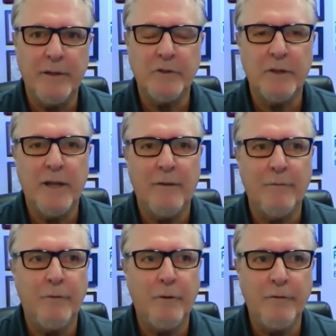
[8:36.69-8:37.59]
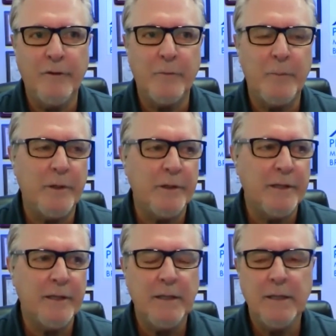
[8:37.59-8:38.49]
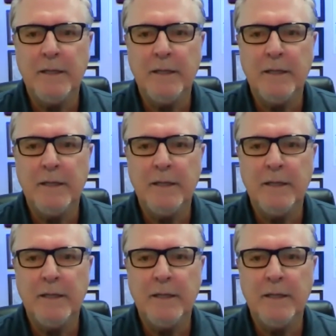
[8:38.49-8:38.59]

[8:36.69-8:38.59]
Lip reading: They should have full visibility